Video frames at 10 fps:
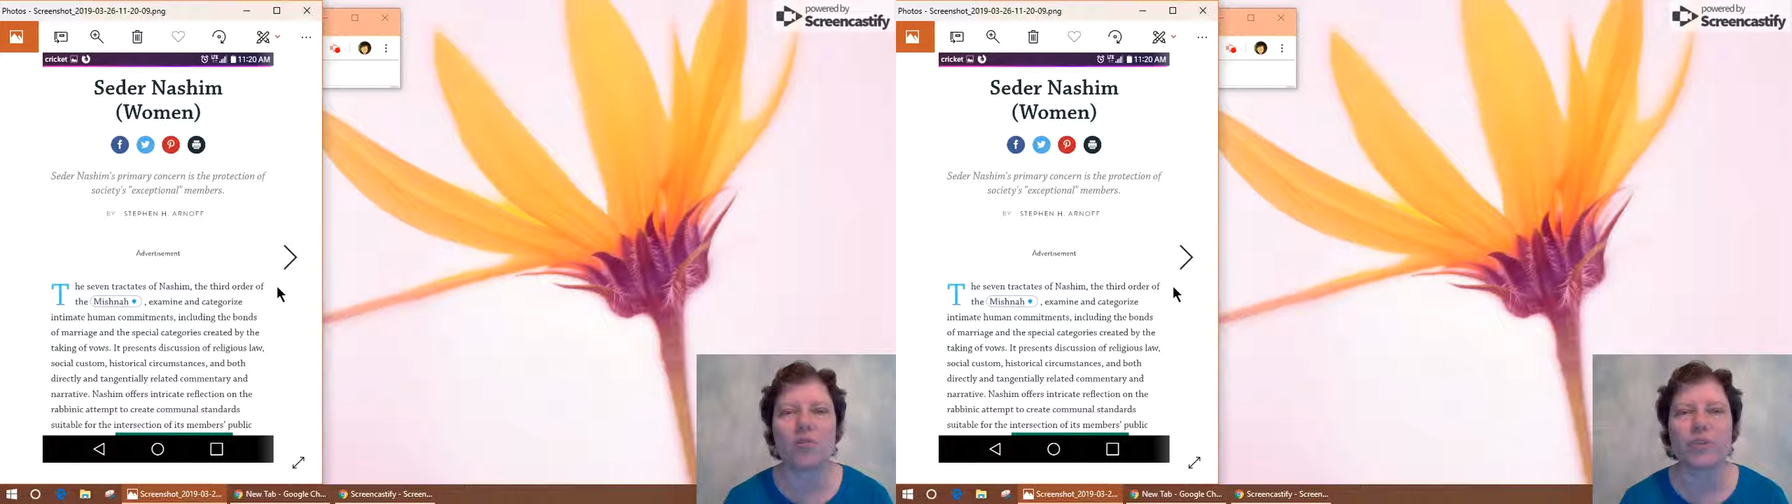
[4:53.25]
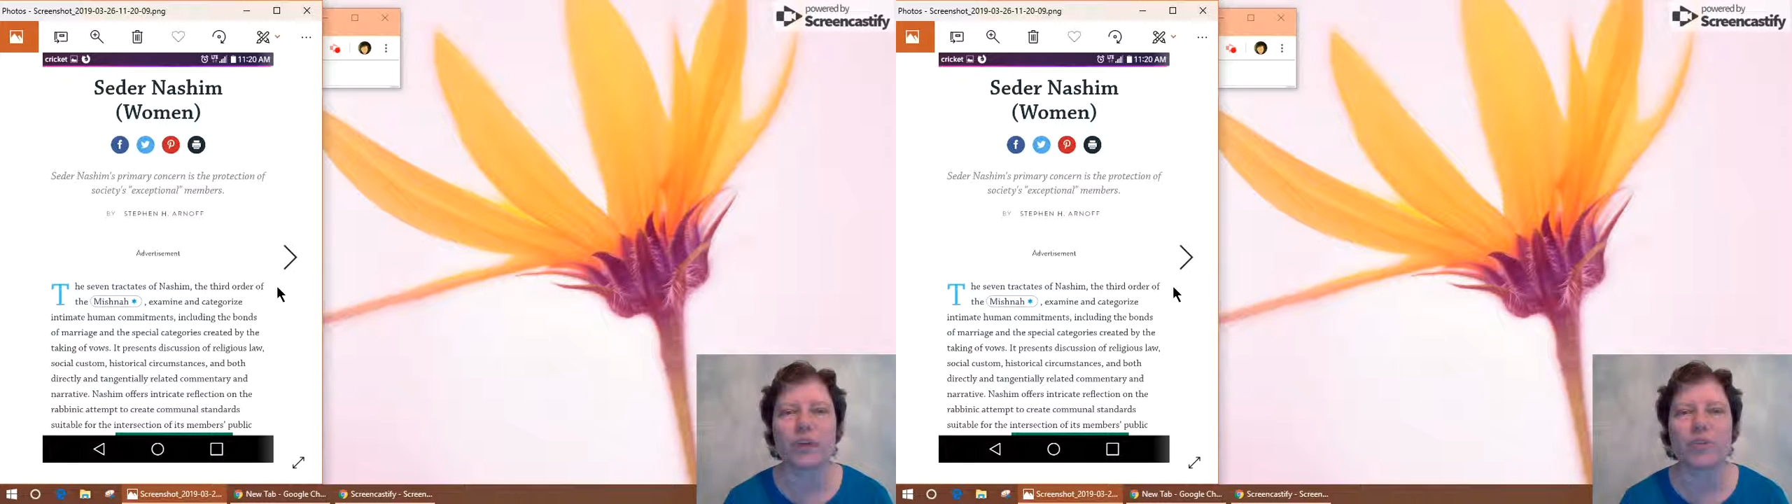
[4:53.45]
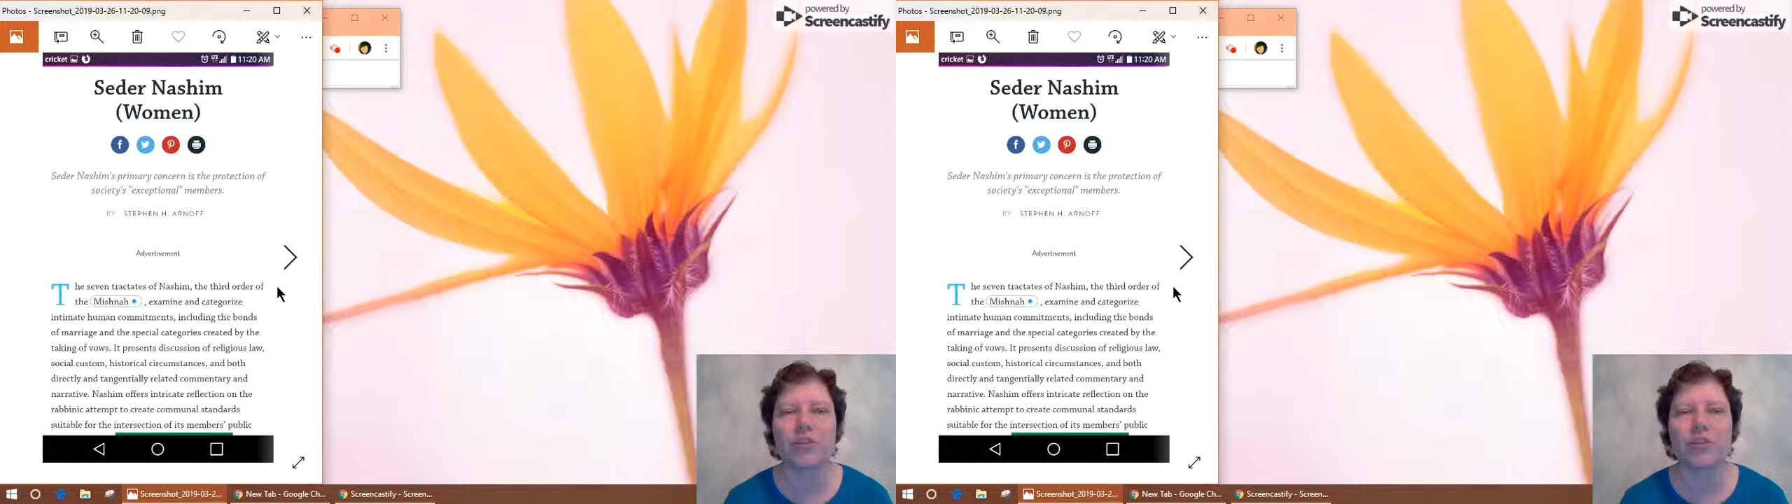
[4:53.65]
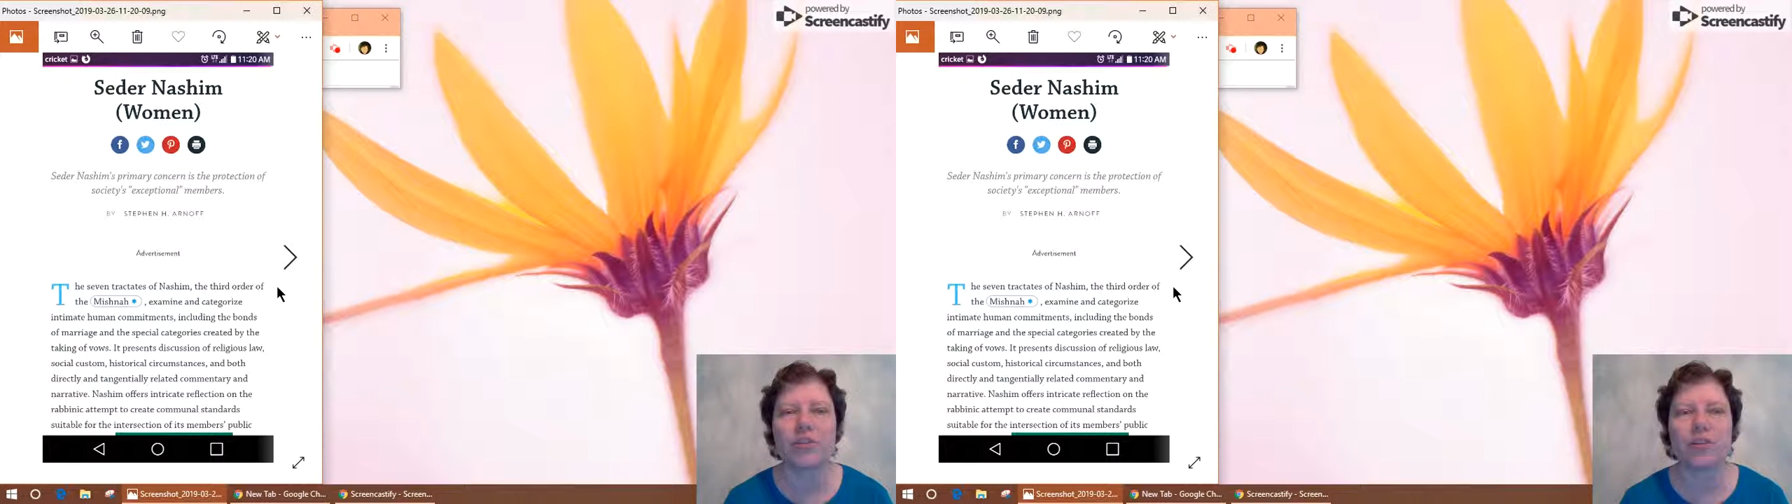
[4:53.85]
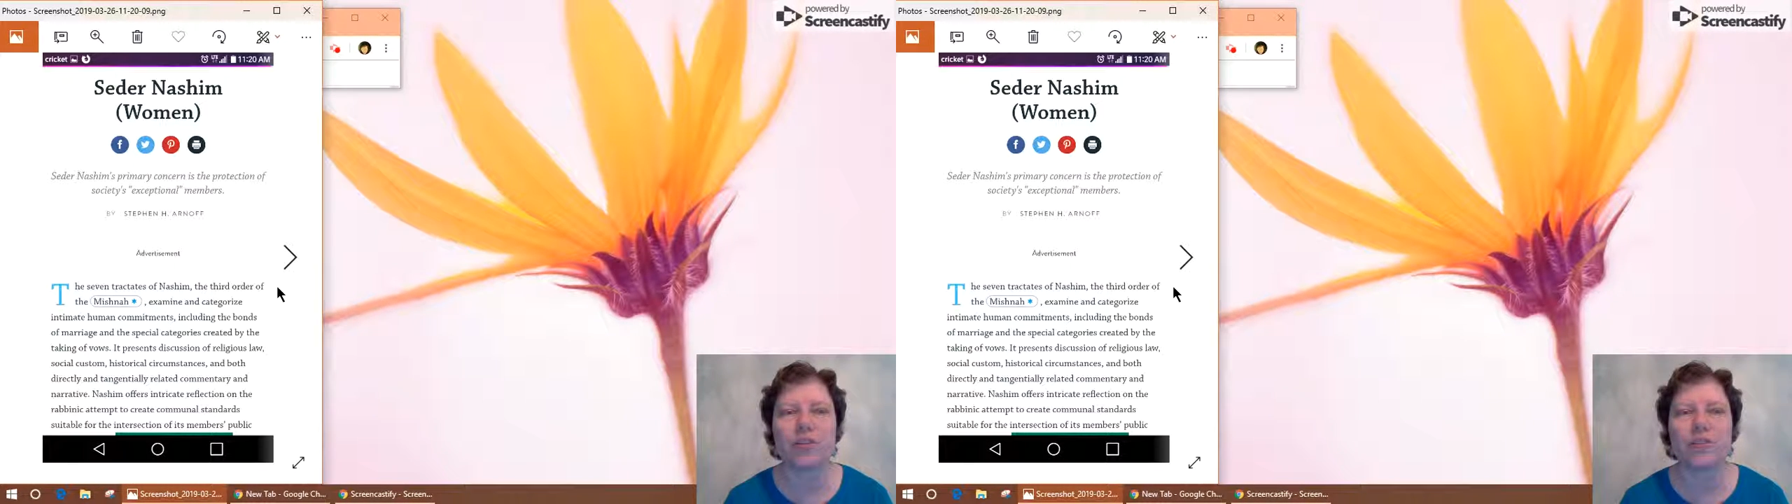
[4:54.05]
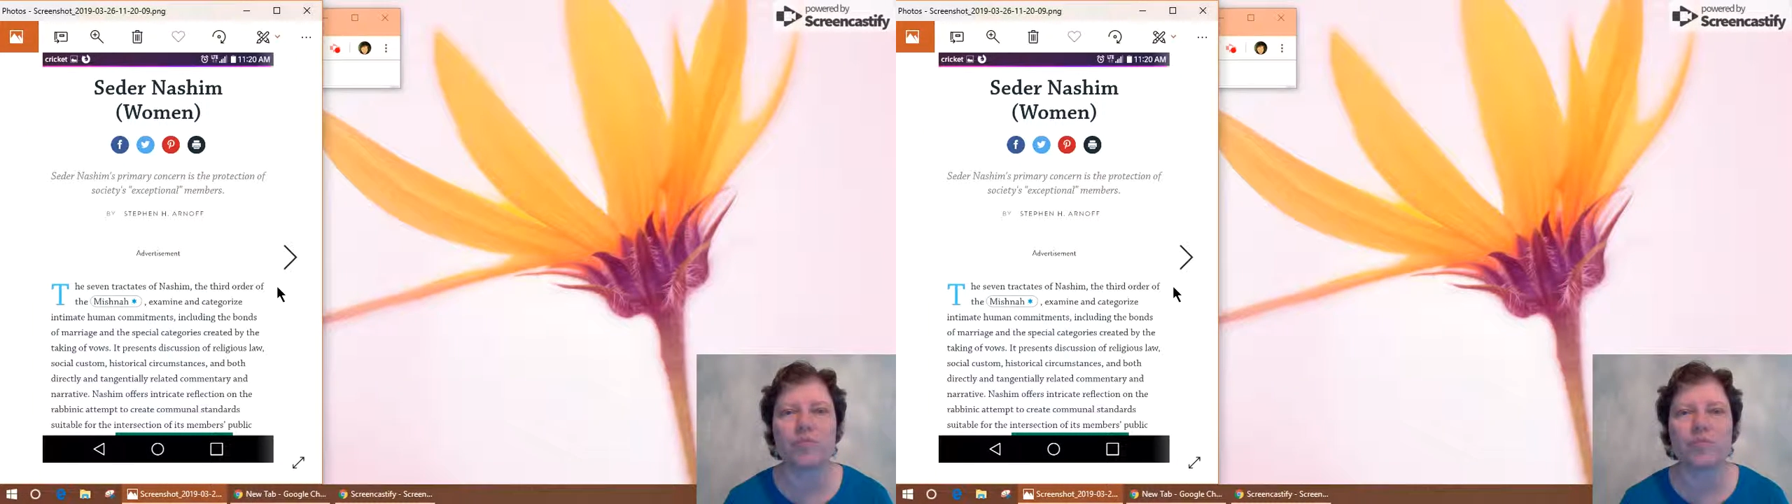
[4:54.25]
protecting your children,